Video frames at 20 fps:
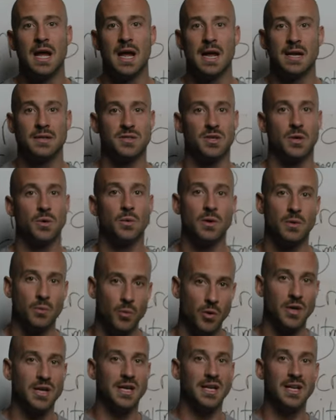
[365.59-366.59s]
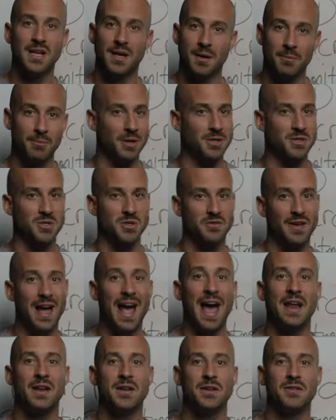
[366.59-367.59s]
And so, when we're eating a bunch of
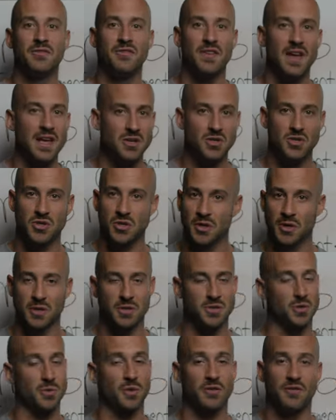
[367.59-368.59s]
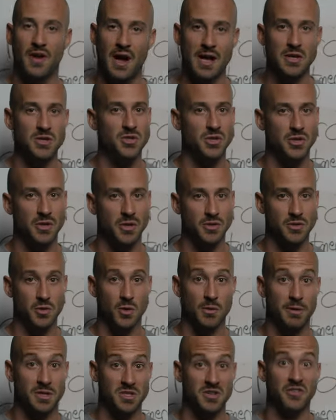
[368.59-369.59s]
added fake sugars or refined sugars
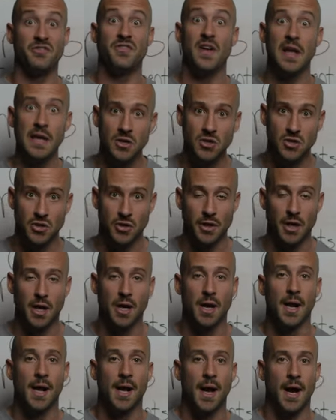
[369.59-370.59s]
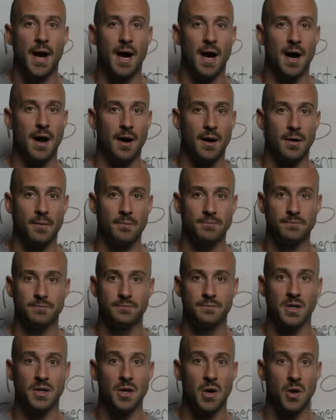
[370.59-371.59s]
or a bunch of fake sugar, uh,
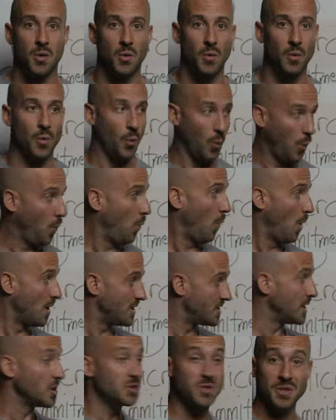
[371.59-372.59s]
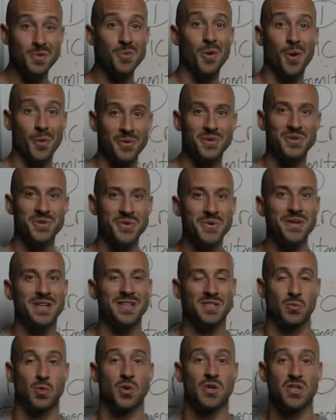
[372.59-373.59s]
you know, essentially what we're doing
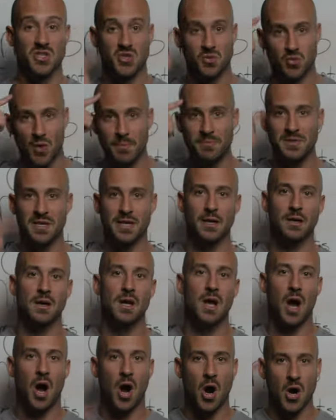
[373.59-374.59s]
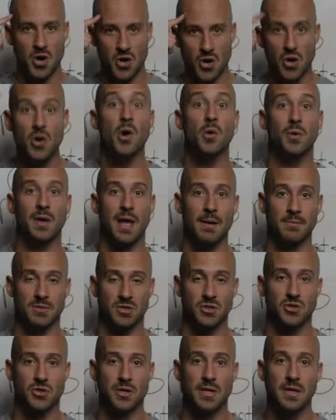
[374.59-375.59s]
is we're disrupting our
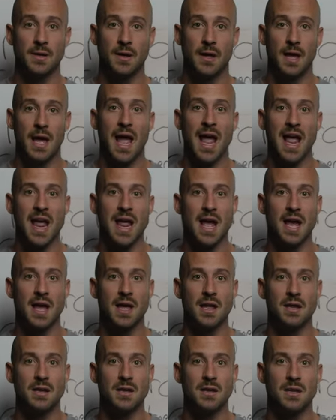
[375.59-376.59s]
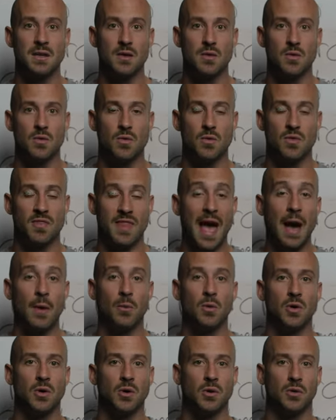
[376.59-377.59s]
neurochemistry and that
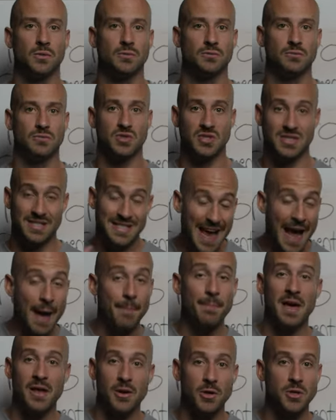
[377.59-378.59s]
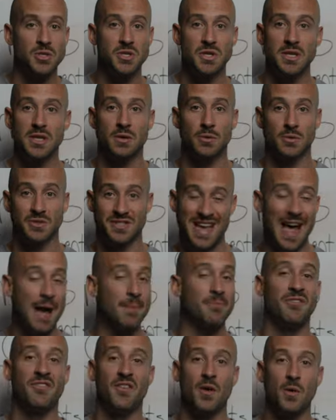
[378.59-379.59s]
will zap energy, it'll
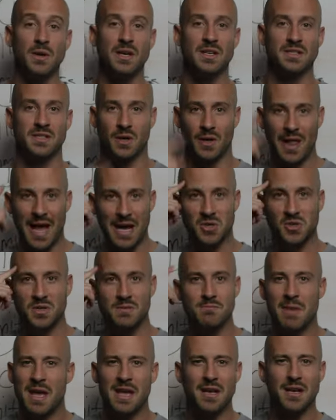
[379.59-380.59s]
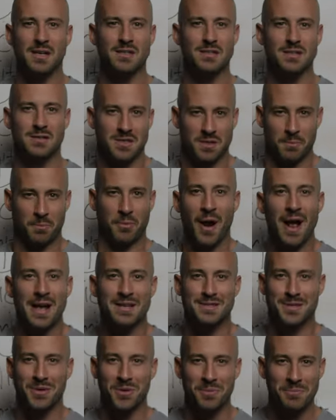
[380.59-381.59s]
zap focus, it'll actually make us
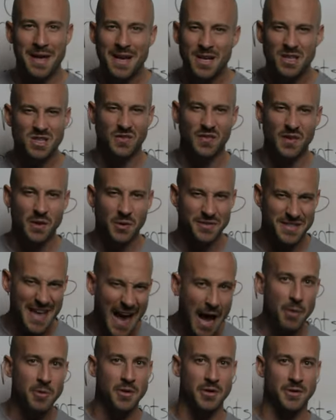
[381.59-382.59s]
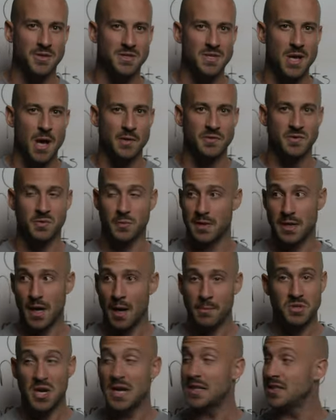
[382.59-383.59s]
depressed, it'll make us feel down on ourselves when
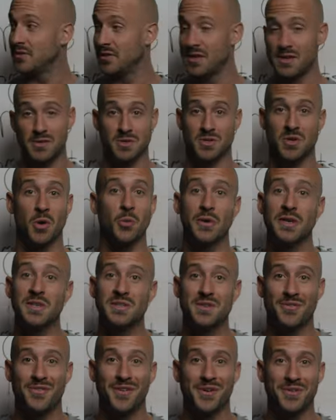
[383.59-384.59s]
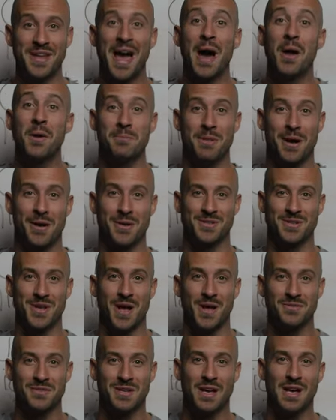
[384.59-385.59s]
objectively there's no reason to feel down about
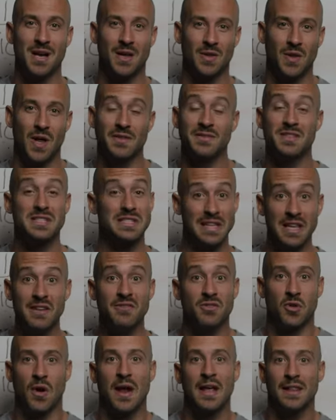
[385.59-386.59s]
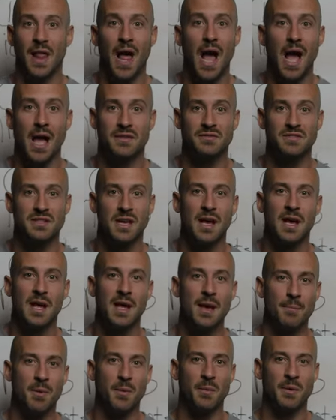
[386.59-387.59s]
ourselves. A lot of us live great lives,
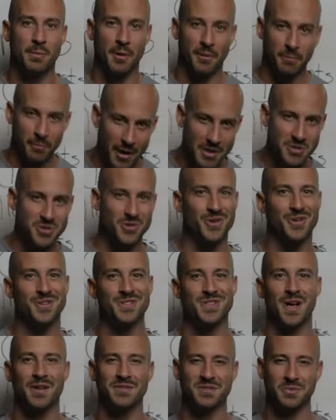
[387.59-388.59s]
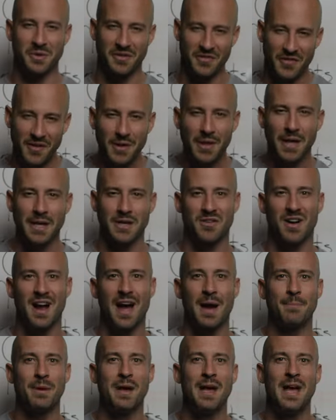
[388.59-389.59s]
but we put pressure on ourselves and we feel like
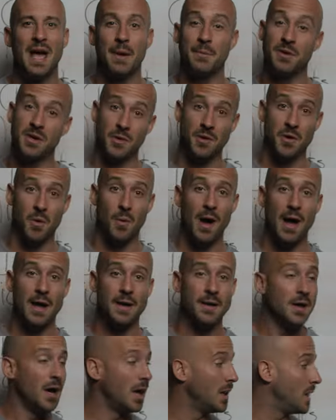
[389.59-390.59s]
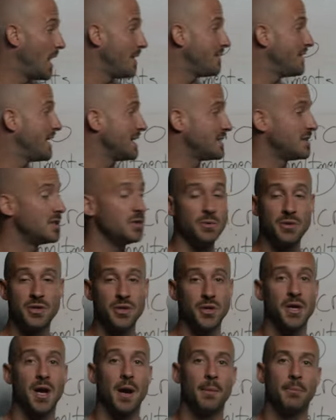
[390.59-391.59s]
crap and we don't know why. A lot of it has to do with
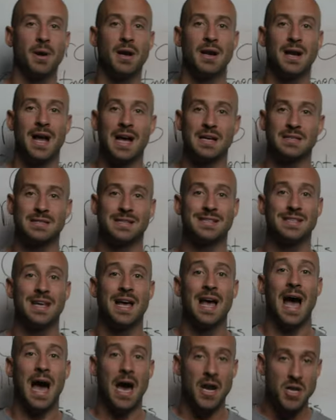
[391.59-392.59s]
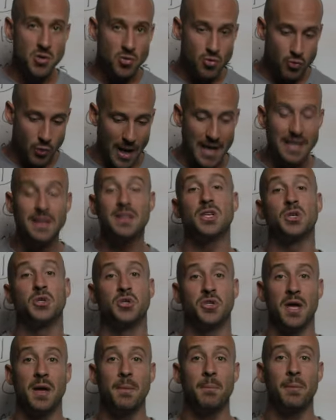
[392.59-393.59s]
your gut brain axis. How do you right the
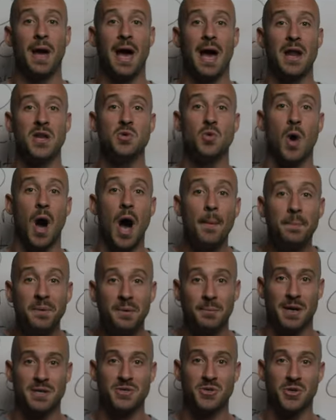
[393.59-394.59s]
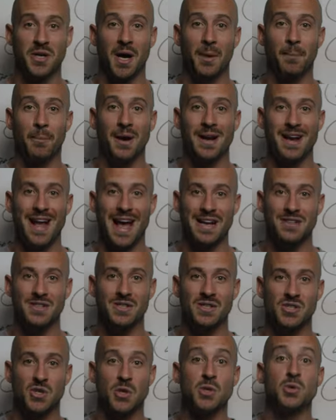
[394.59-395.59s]
ship? How do you optimize your gut brain
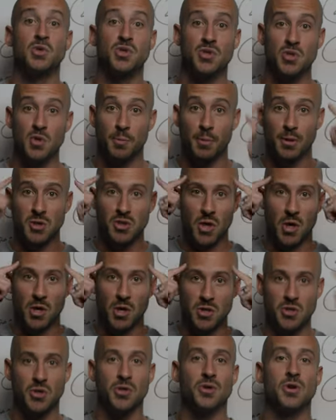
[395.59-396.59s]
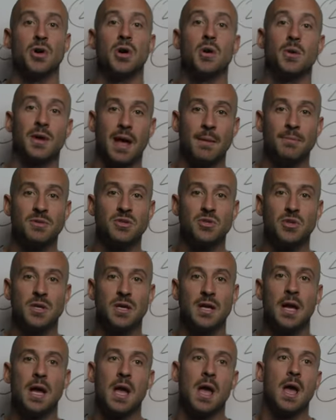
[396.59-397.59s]
axis so you supercharge your neurochemistry?